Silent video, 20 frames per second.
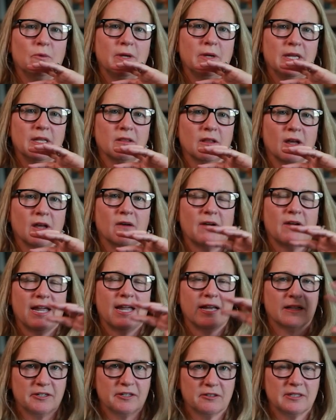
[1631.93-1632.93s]

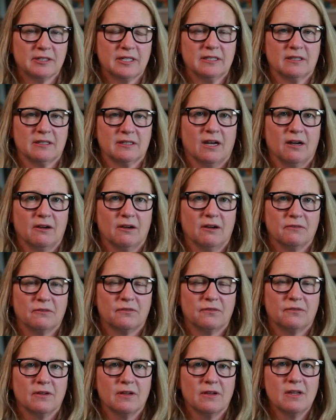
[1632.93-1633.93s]
I clearly
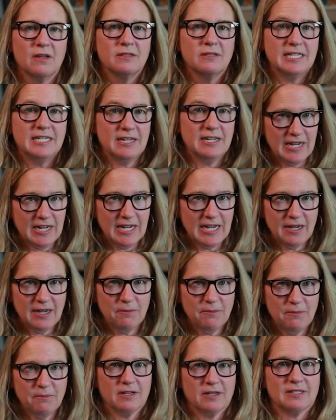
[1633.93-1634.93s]
love TV
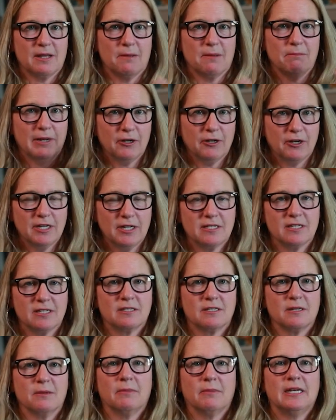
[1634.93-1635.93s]
because I'm married to
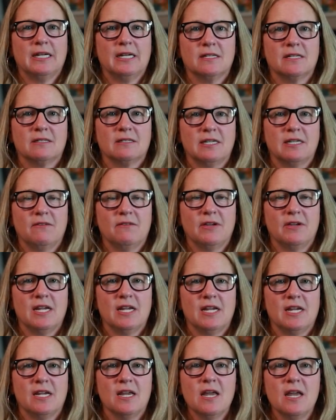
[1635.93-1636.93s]
somebody in
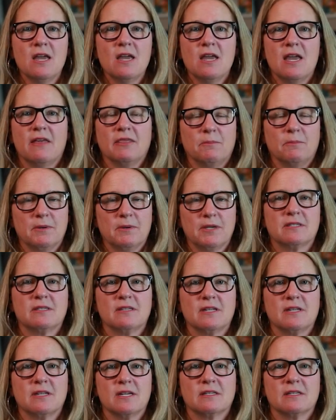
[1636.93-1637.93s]
TV in the
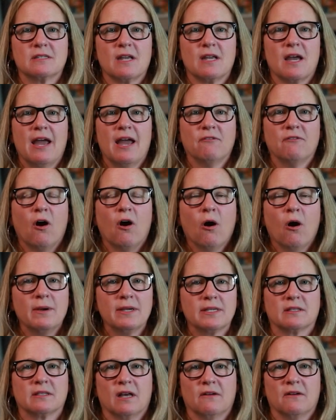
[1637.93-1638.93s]
business. I've
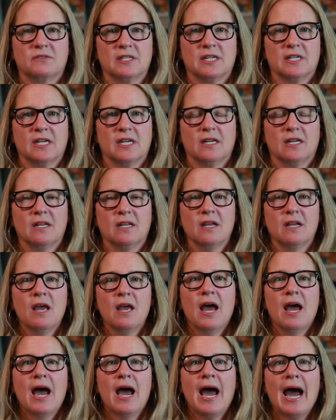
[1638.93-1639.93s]
always loved it.
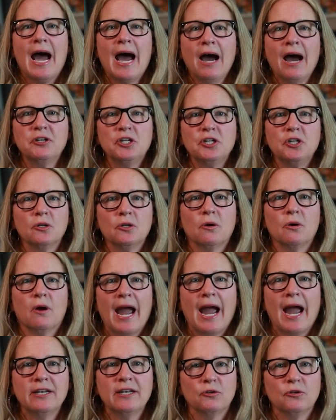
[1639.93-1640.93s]

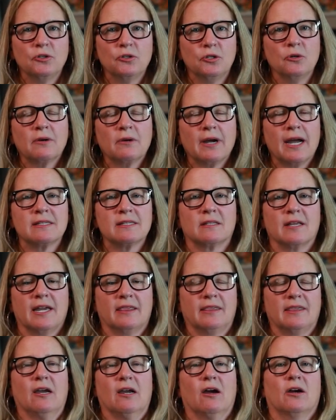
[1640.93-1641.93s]
I know you guys
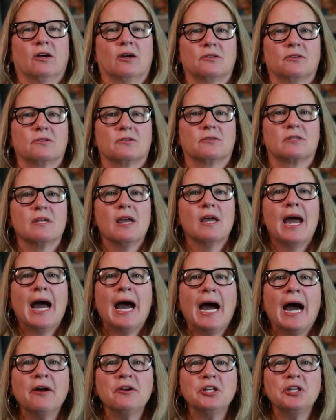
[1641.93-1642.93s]
like the arts.
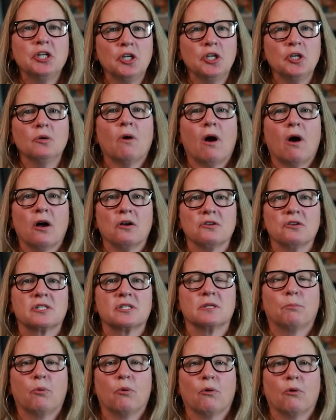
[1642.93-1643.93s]
How do you all
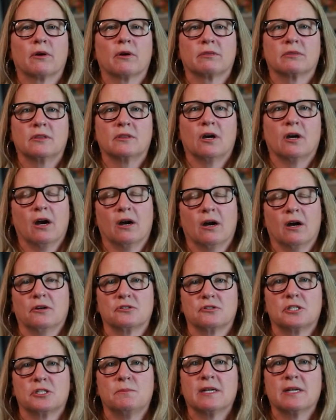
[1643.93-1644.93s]
support the
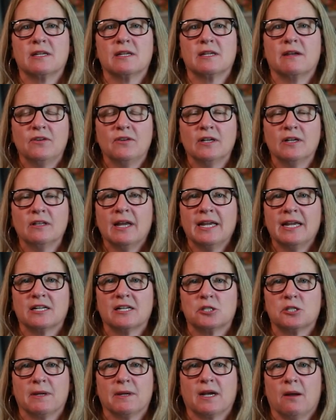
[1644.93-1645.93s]
arts? Because I feel like
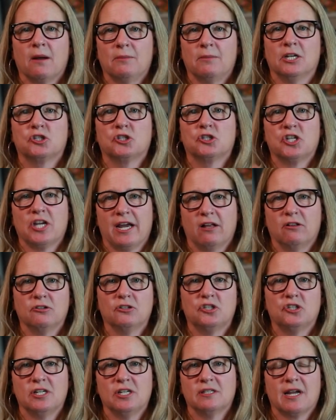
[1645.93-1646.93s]
it's becoming a
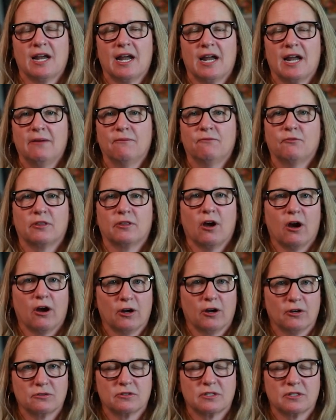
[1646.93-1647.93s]
challenging time for the
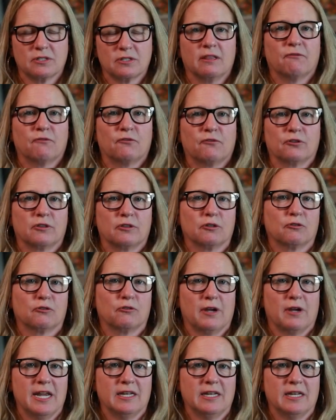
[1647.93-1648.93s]
arts and for the
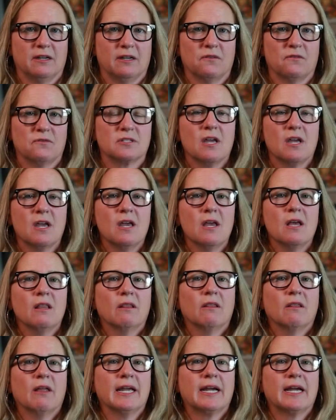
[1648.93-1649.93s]
creatives.
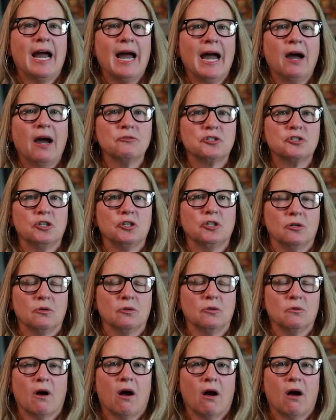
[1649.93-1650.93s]
Like, how do
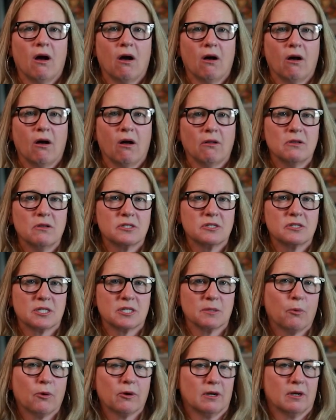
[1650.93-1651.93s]
you all
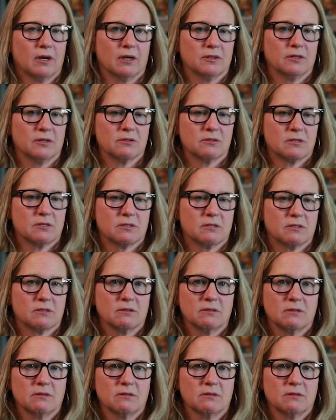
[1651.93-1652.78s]
support the arts?